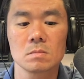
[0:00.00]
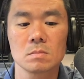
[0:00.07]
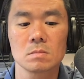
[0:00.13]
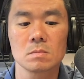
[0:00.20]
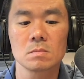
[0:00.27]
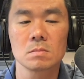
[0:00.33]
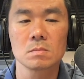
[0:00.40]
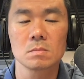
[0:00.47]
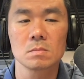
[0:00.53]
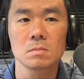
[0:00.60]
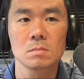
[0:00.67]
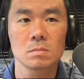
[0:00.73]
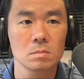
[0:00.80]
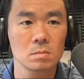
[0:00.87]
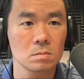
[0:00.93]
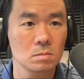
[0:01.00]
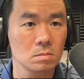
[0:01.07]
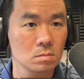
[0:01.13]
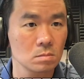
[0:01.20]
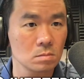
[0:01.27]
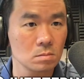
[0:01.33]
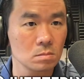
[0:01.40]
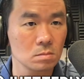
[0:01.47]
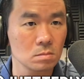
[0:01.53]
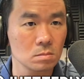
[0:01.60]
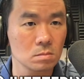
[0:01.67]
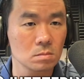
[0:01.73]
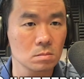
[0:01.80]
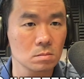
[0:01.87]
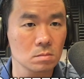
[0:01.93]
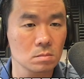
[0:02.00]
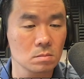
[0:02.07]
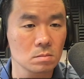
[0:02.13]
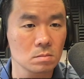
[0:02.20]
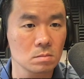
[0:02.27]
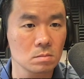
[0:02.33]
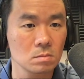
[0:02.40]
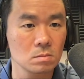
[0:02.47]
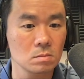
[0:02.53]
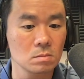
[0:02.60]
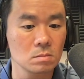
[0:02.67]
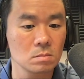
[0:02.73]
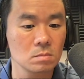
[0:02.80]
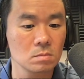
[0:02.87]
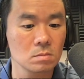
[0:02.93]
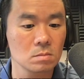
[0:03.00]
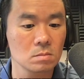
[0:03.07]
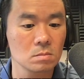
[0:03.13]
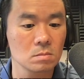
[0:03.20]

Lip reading: No words are spoken by the person on screen.